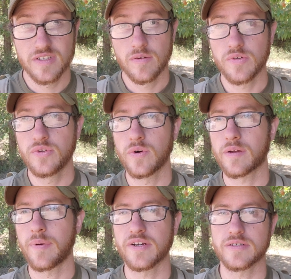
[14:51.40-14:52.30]
we'll do a
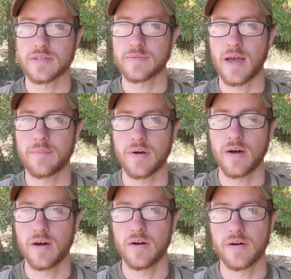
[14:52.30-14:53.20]
comparison sometime
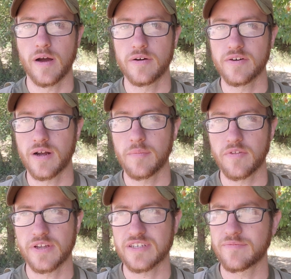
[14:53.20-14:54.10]
under a couple of
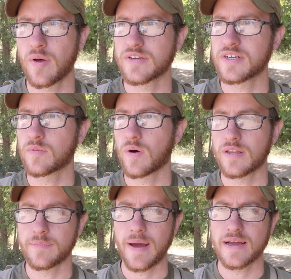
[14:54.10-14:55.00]
things. I've bought tier 1 in
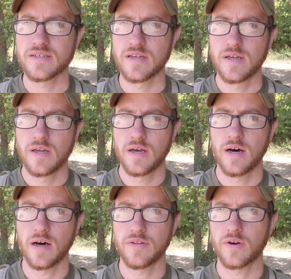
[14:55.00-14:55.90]
the past.
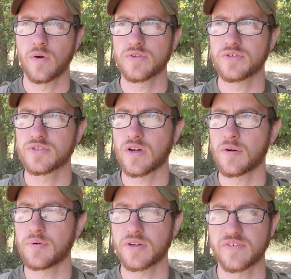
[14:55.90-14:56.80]
The air holsters are
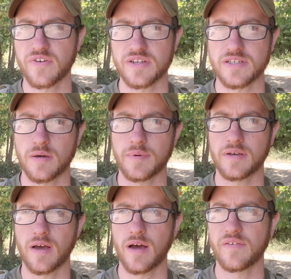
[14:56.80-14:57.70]
pretty good for concealment.
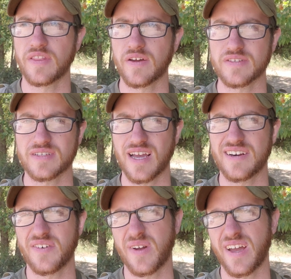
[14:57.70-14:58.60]
Everything else is kind
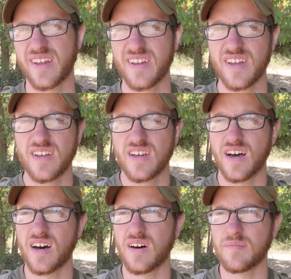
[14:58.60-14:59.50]
of okay.
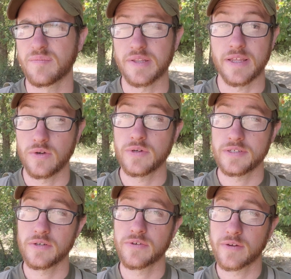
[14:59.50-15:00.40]
But they do
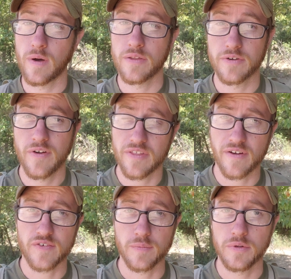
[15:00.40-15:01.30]
conceal really well, and they're fairly comfortable,